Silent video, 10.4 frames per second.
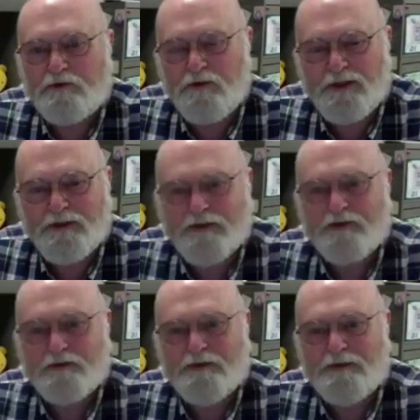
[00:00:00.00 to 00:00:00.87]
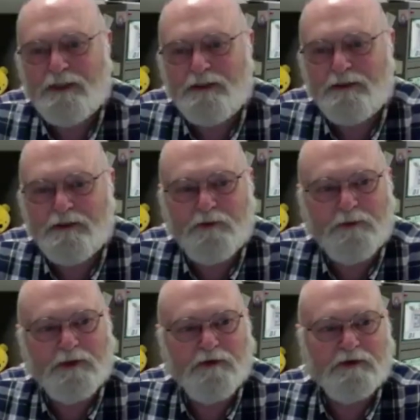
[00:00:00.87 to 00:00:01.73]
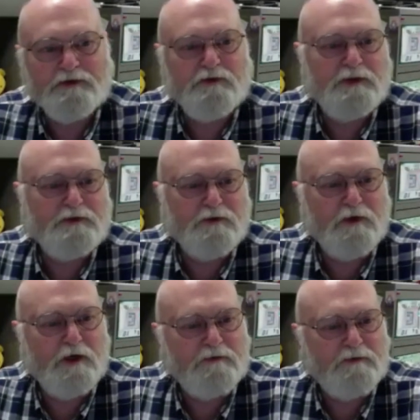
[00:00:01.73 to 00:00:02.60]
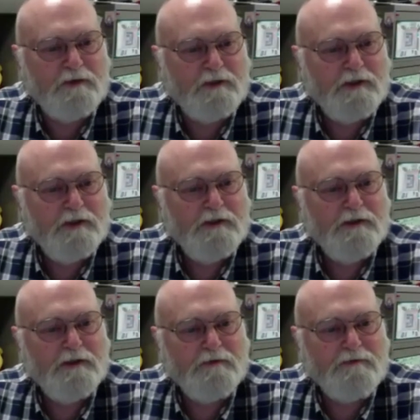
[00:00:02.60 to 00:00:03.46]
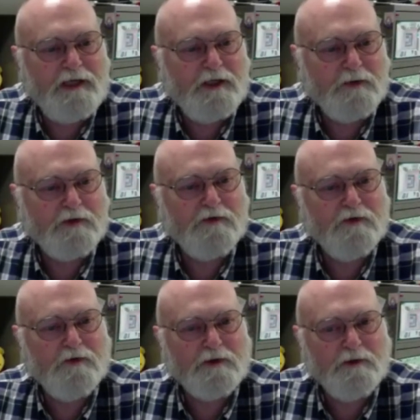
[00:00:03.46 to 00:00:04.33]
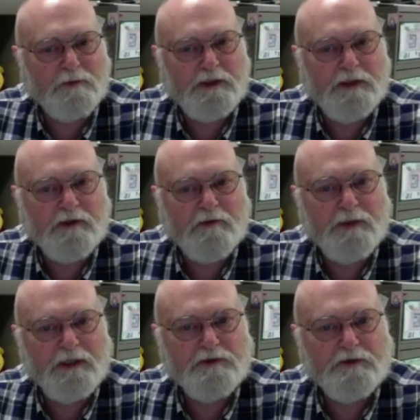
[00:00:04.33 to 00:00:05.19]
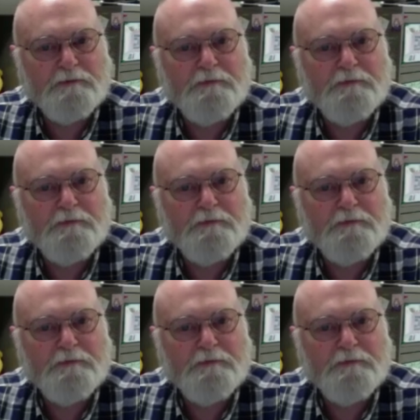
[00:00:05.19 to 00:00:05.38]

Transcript: So that does take a little bit of the stressor off uh, following through and completing the major.